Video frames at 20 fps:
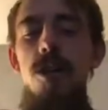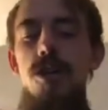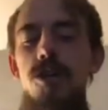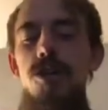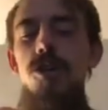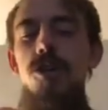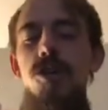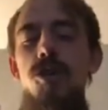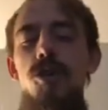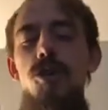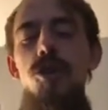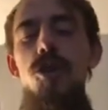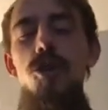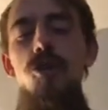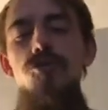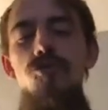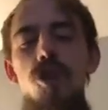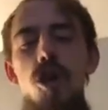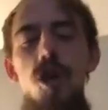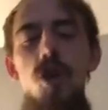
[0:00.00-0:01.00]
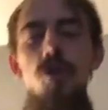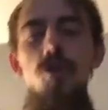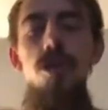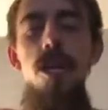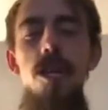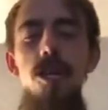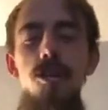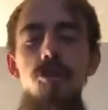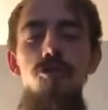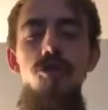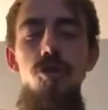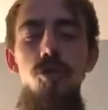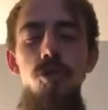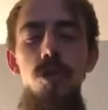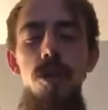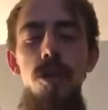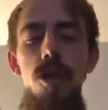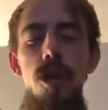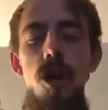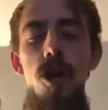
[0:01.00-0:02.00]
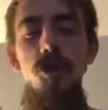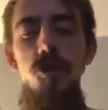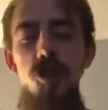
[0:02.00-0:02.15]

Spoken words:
to who you know that you truly are.